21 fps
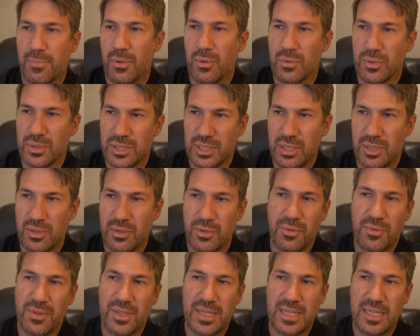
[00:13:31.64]
Also,
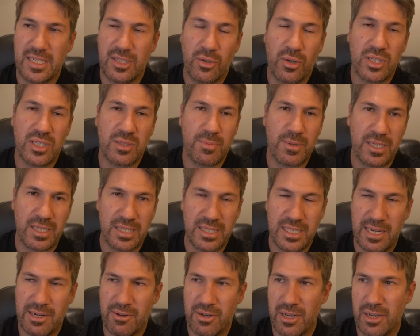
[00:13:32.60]
the 9-speaker
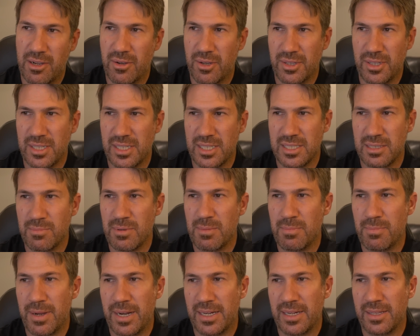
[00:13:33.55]
stereo I think is a
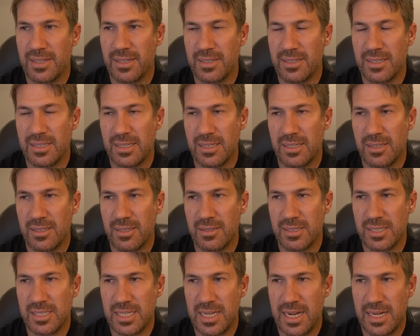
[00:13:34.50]
bit better than the
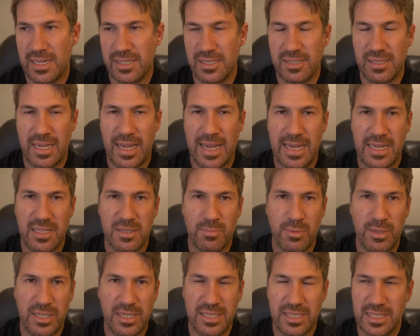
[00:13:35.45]
standard
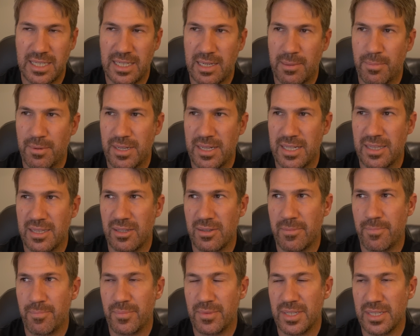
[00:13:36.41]
8-speaker setup in
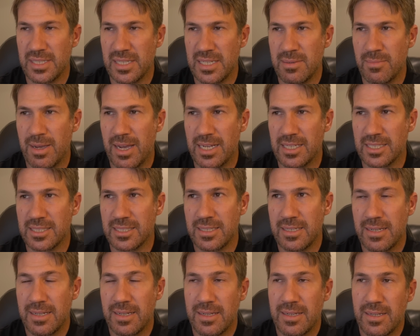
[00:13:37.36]
the D-Max.
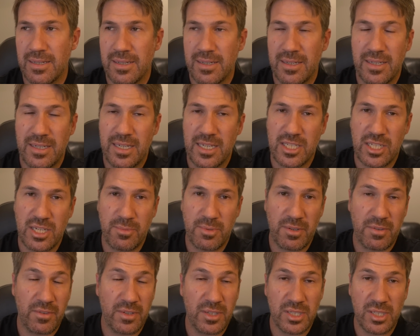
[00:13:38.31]
In terms
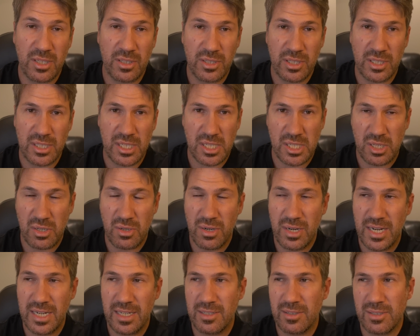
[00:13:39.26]
of the
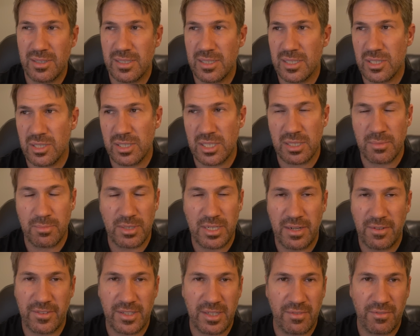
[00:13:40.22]
design, it's a
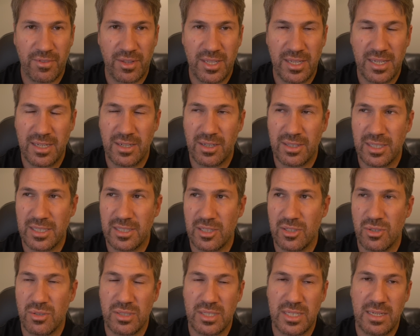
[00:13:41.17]
subjective thing. I think the
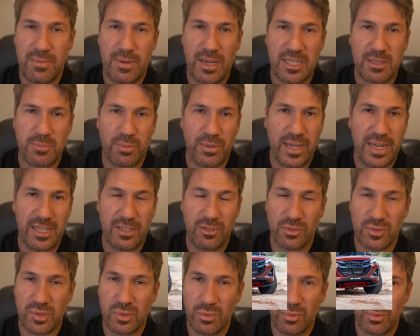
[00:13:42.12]
new D-Max Blade
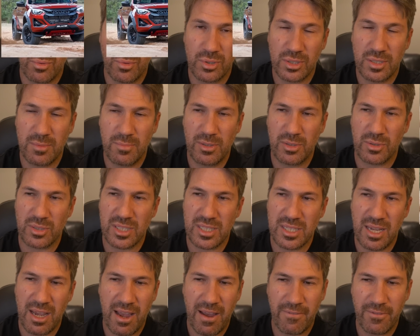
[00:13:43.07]
looks awesome. It looks
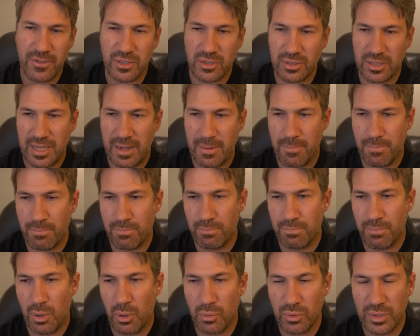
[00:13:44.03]
tough. It's got that
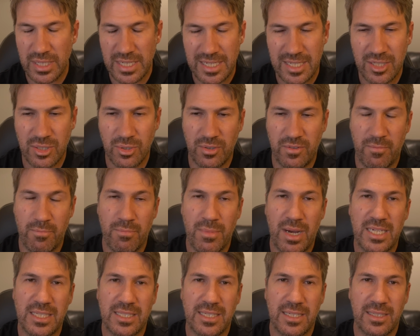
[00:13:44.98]
bulky, sort of
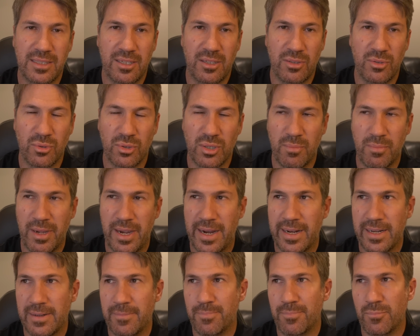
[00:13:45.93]
muscular look
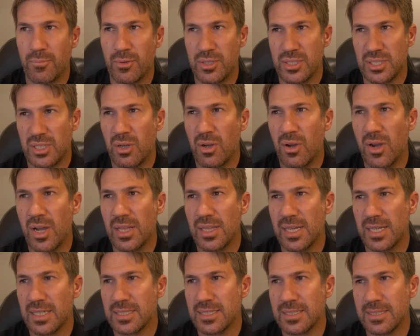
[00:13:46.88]
about it, whereas the
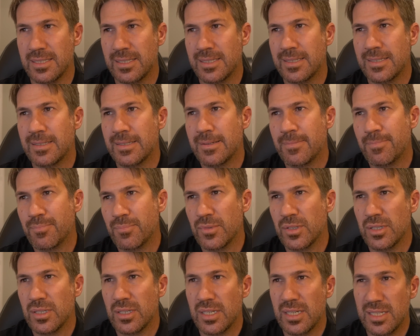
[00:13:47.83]
HiLux,
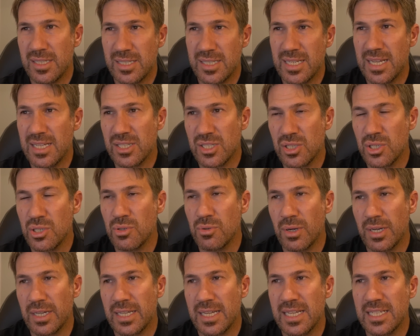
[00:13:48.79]
it does too,
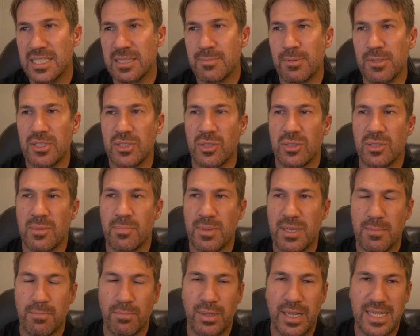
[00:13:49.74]
I guess, but it's got the
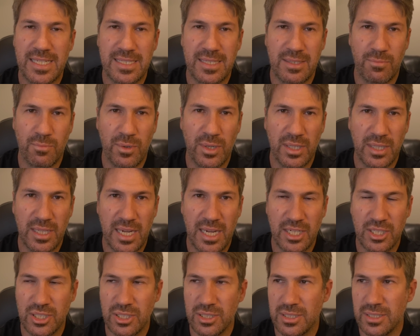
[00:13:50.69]
big plastic wheel
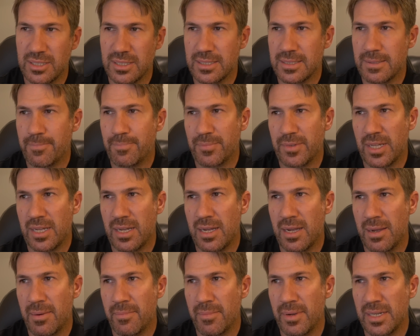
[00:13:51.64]
arches,
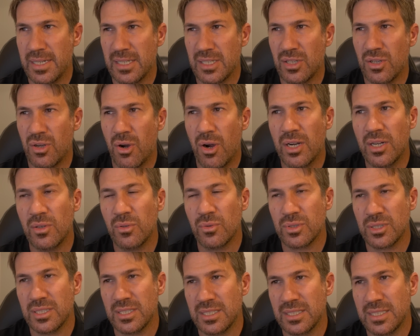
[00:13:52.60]
and it kind of
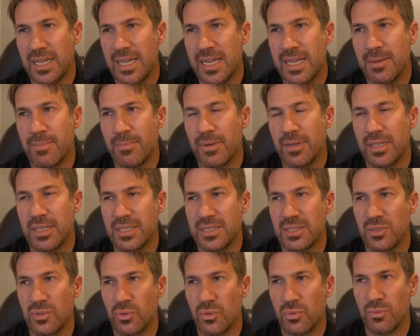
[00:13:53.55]
looks the same as
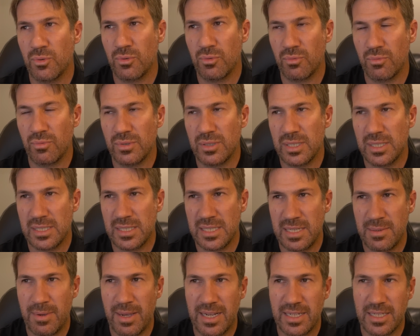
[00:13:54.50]
the normal
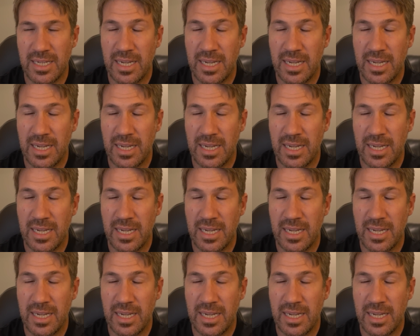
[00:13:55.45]
D-Max